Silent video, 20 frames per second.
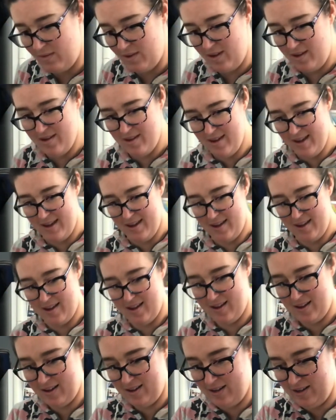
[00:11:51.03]

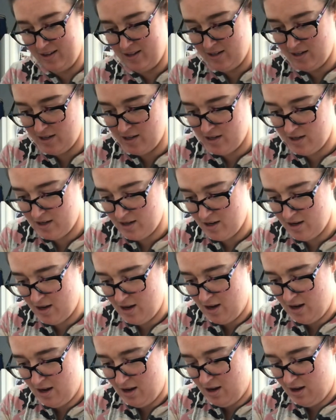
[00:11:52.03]
And,
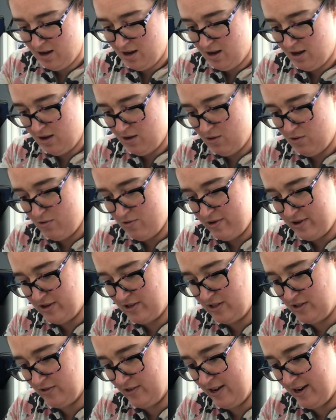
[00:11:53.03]
oh, they're still
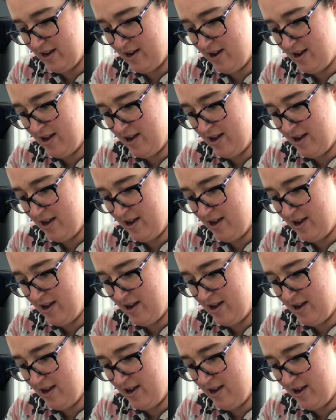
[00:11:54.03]
kind of hot.